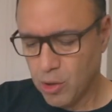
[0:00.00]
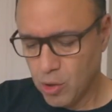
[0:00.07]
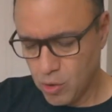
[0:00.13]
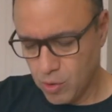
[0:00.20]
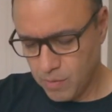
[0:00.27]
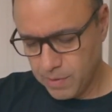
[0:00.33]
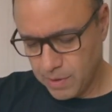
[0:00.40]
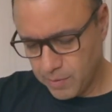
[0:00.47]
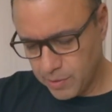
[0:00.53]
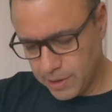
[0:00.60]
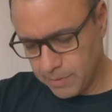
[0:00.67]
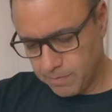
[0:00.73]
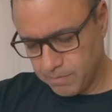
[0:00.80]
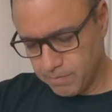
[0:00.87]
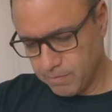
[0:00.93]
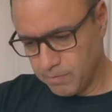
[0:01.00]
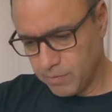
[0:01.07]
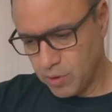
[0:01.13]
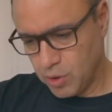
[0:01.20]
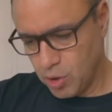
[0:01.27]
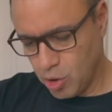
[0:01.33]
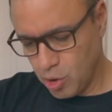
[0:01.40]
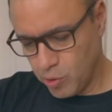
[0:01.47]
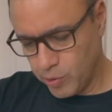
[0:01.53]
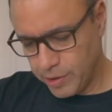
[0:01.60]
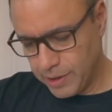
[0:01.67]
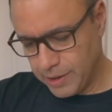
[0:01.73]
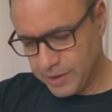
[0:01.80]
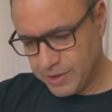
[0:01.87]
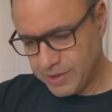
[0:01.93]
gonna lower
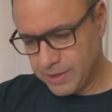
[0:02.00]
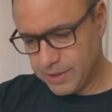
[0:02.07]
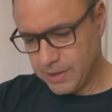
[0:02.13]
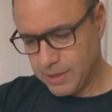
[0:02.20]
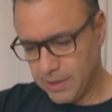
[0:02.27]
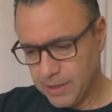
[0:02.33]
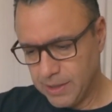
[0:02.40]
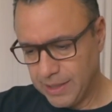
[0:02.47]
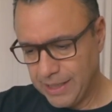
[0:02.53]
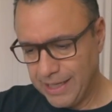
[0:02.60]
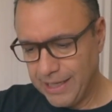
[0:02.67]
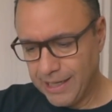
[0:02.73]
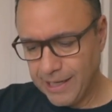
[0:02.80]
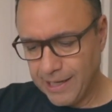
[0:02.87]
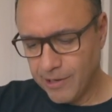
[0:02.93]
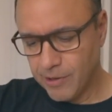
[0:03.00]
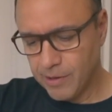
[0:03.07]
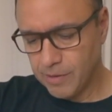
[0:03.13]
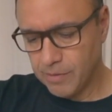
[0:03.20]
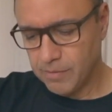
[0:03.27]
this heat here.